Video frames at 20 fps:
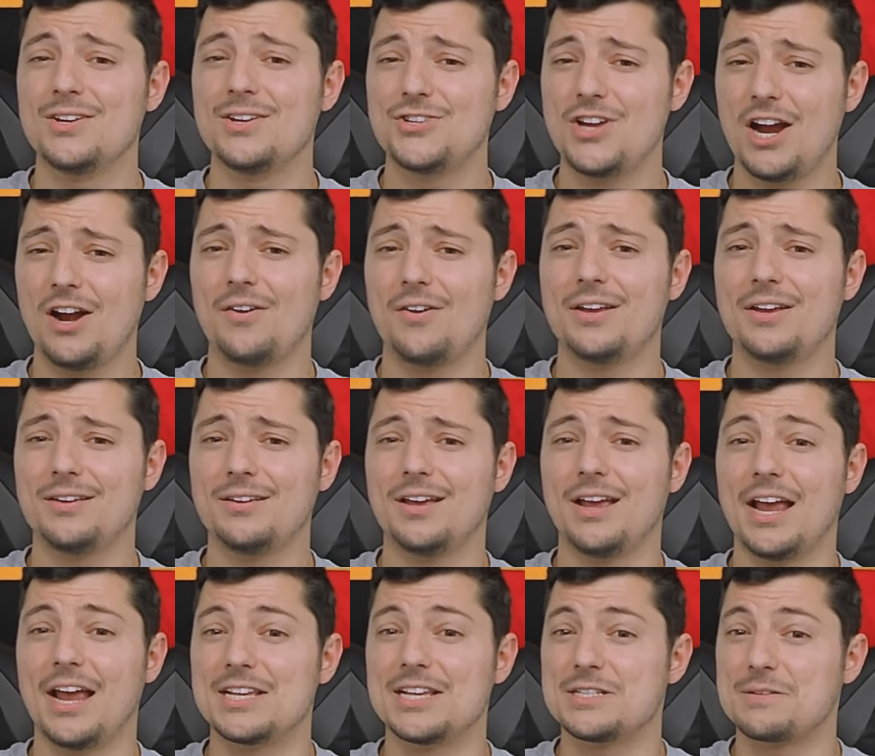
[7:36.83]
Jarry
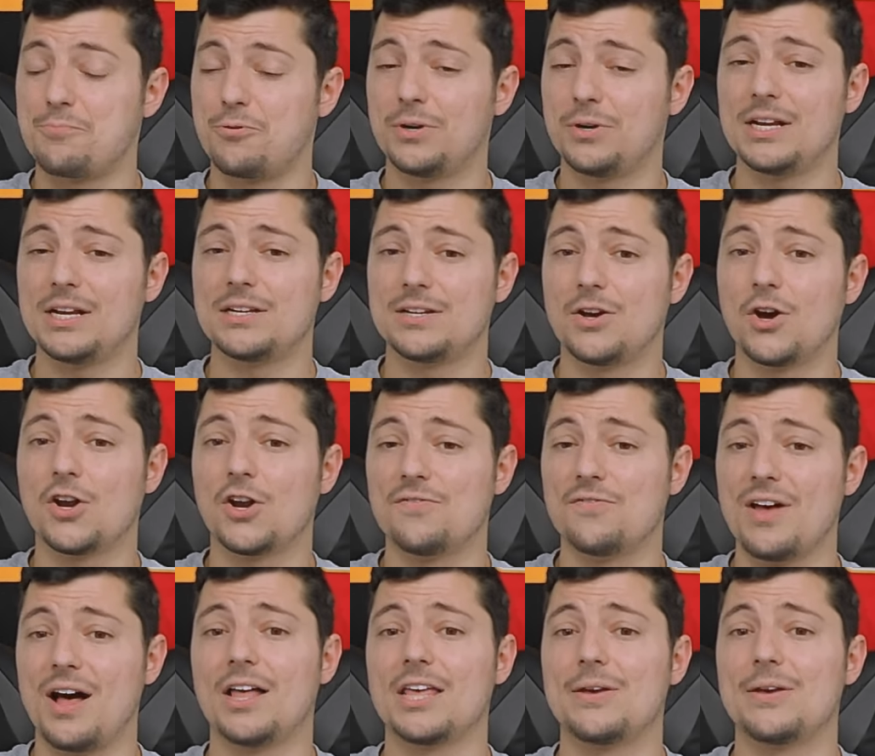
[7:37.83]
is a pretty good
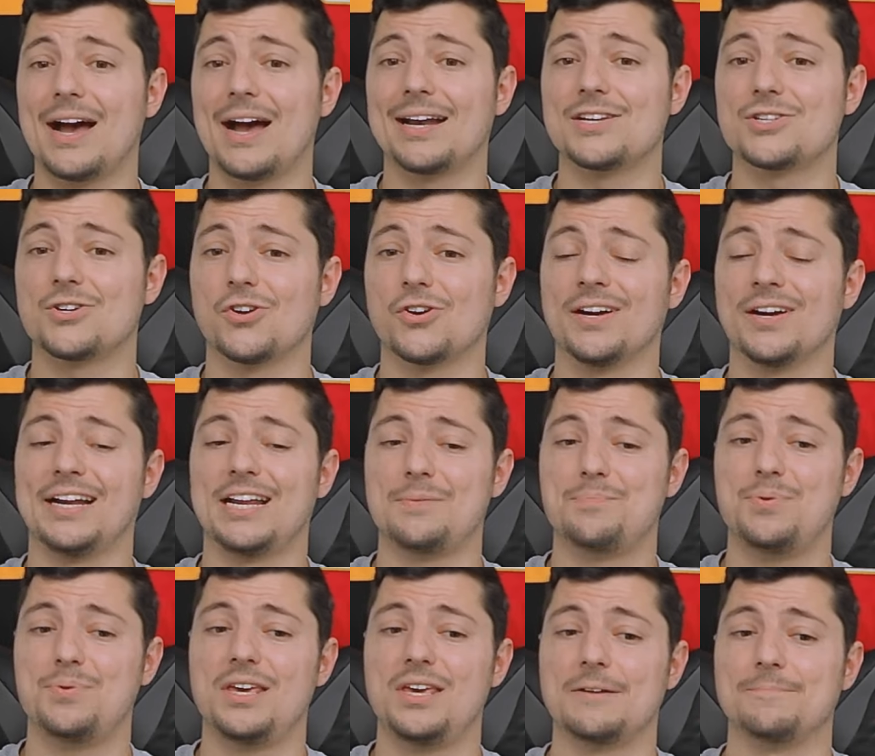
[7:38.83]
value at his current
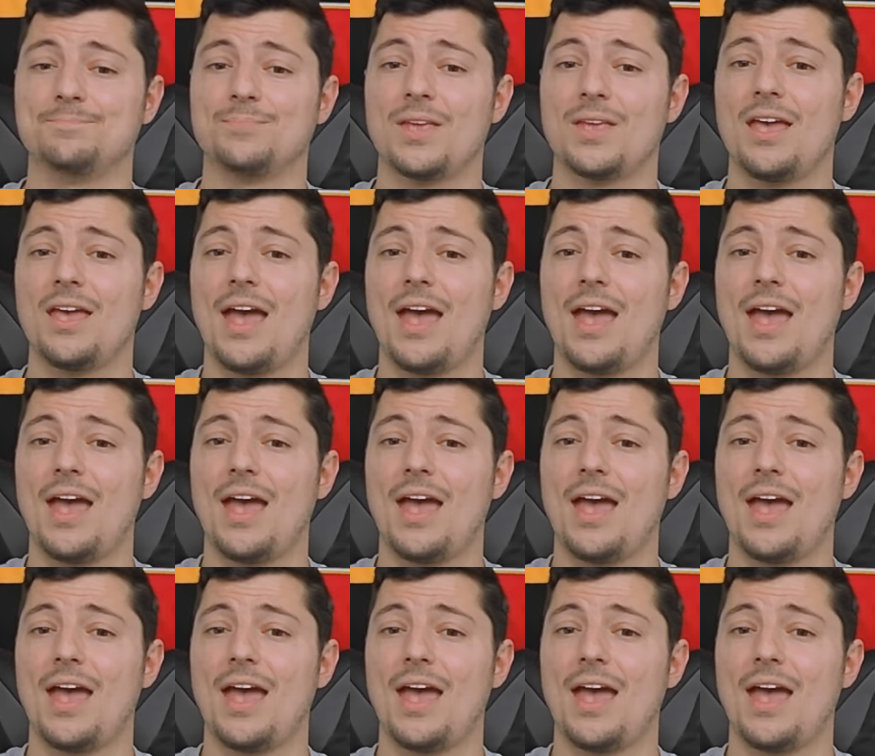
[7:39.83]
ADP.